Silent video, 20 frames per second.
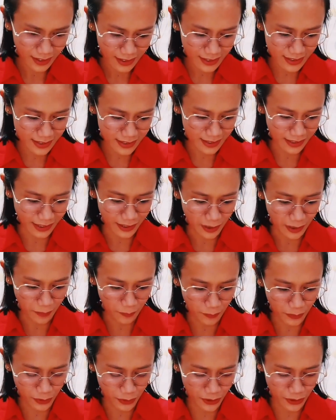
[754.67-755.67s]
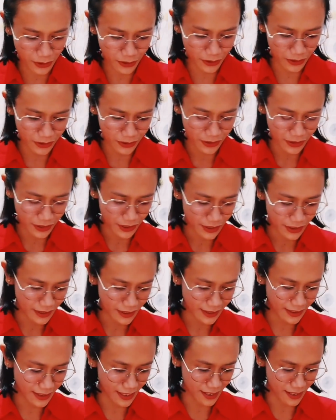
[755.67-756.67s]
So number
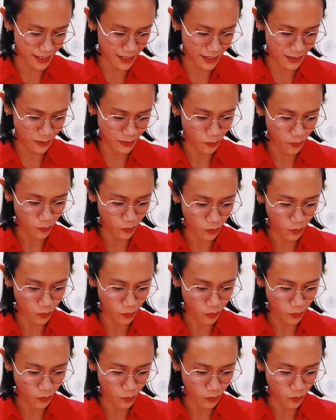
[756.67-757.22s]
6,